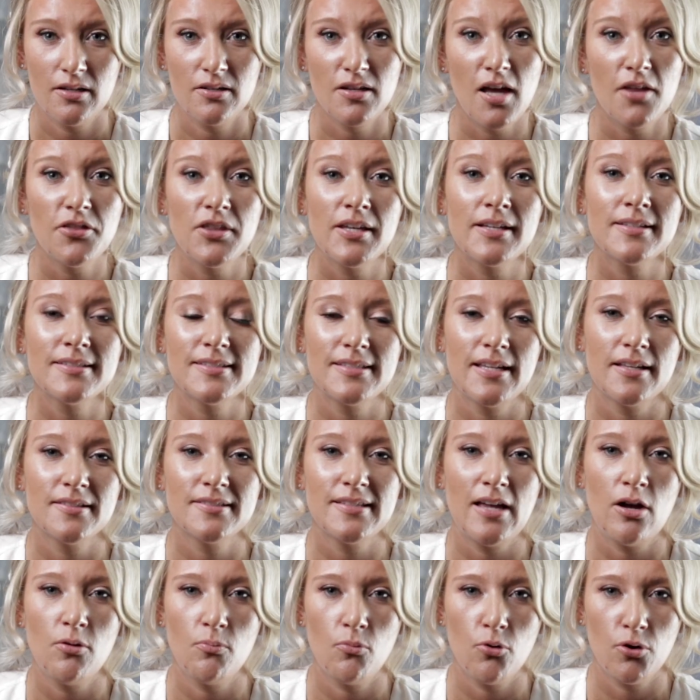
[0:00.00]
Nothing stands
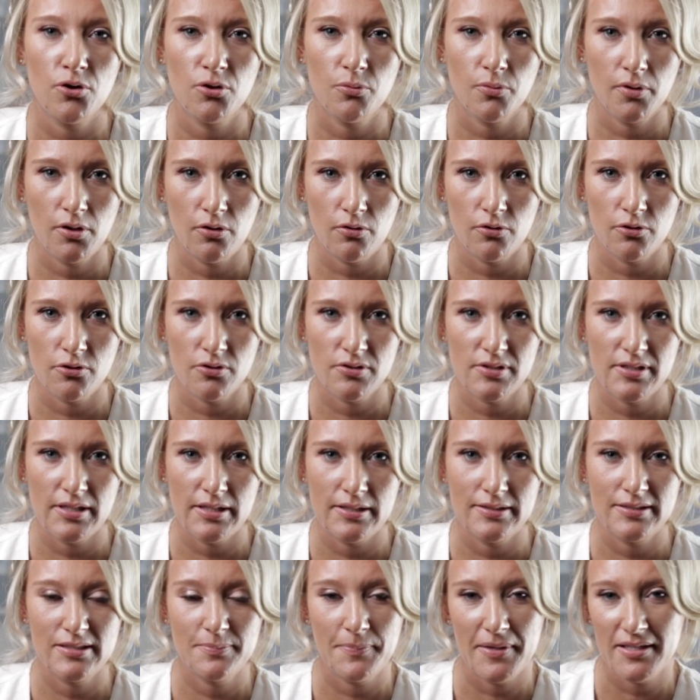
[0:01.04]
out more to recruiters
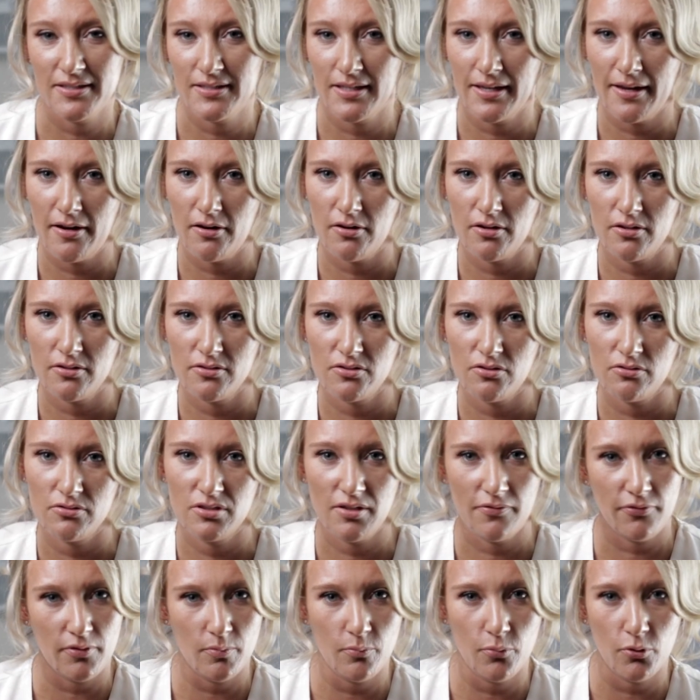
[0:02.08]
than spacing errors or
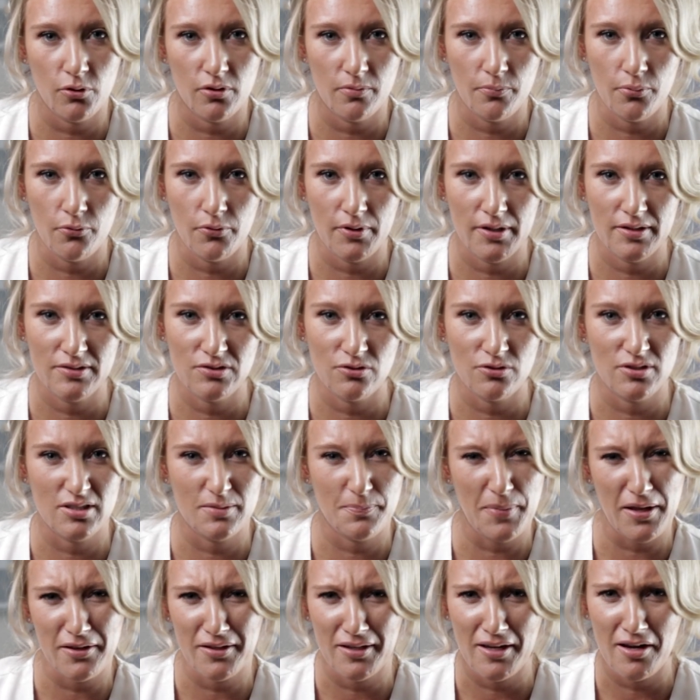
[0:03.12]
different bullet points or
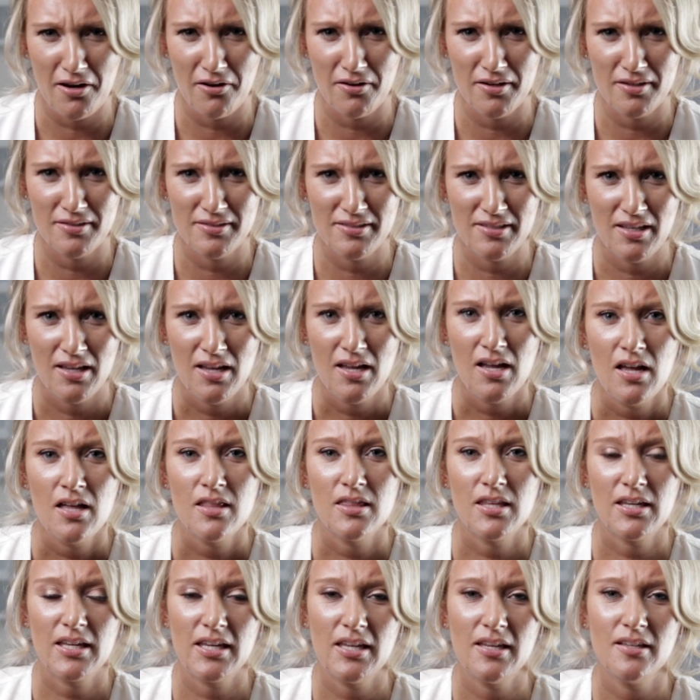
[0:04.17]
spelling errors.
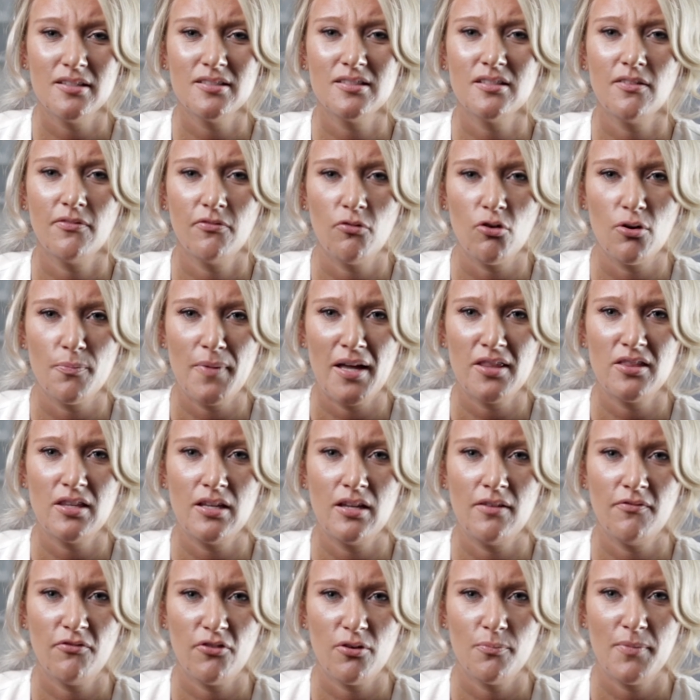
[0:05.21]
The key is to format
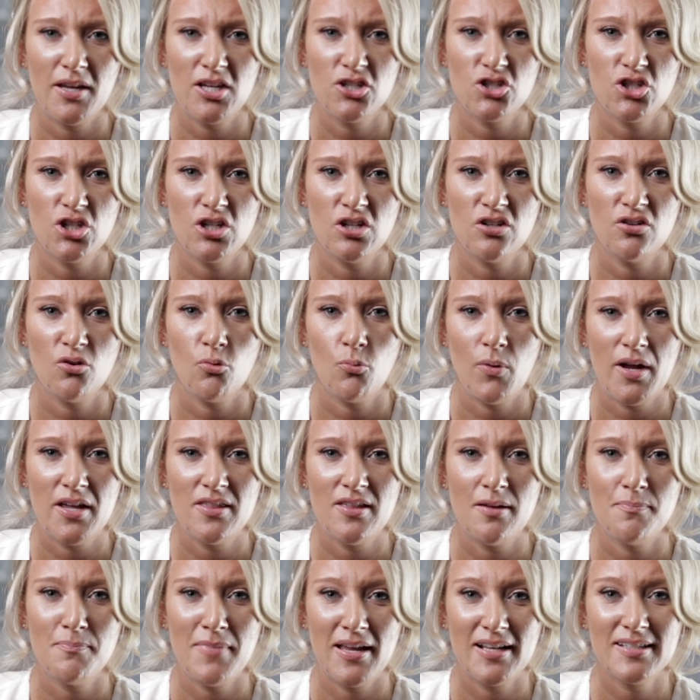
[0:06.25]
the information in a way
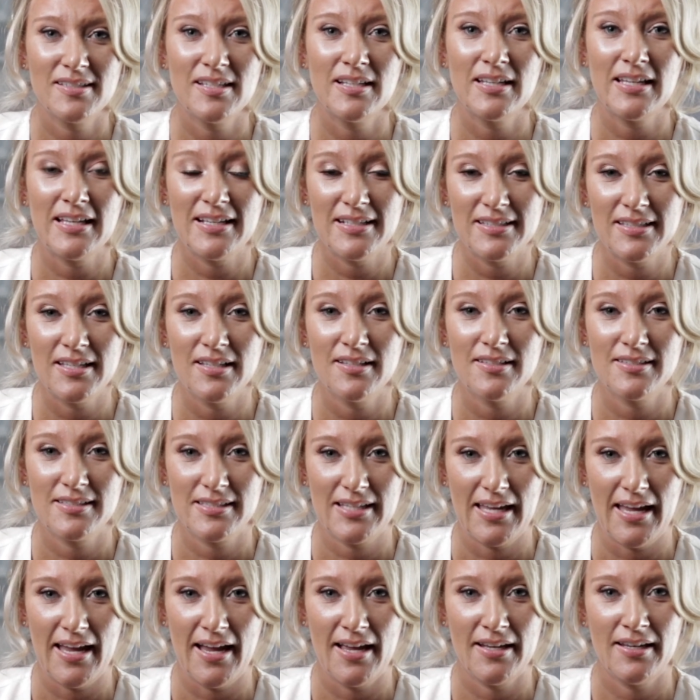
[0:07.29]
that makes it easy to
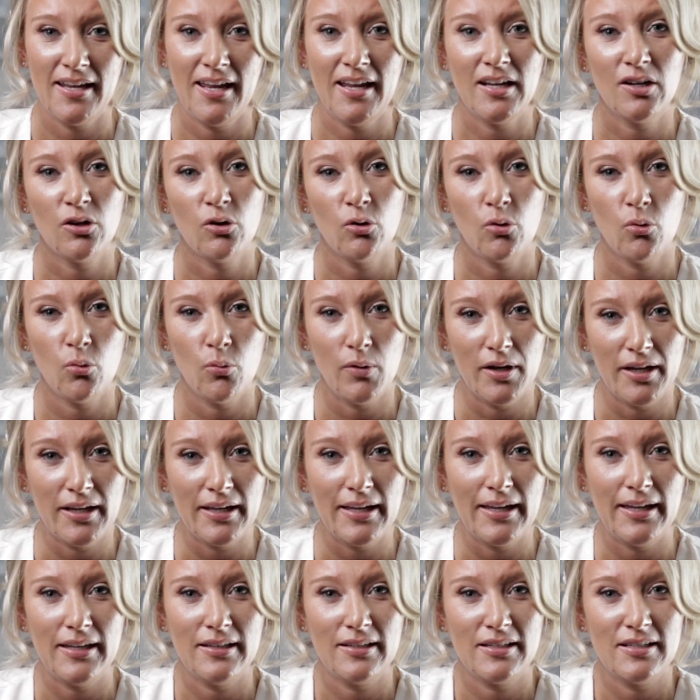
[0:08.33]
scan and
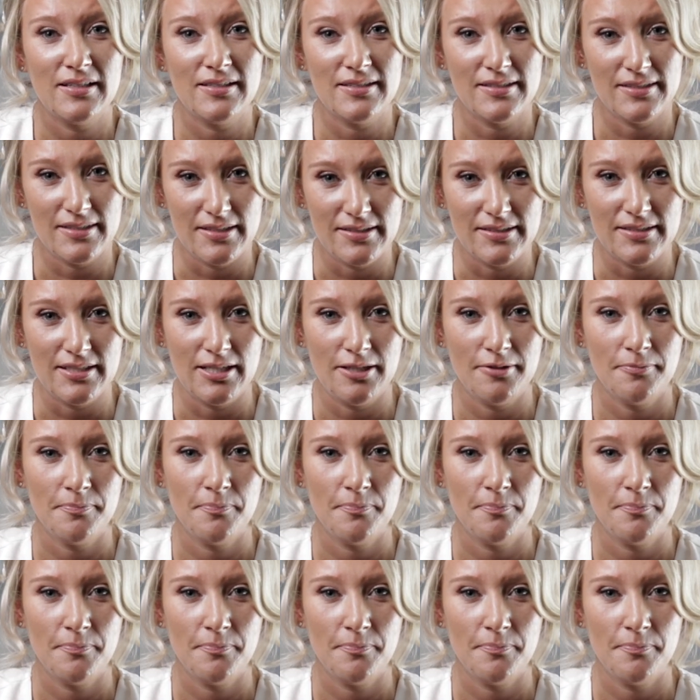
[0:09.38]
quick and consistent.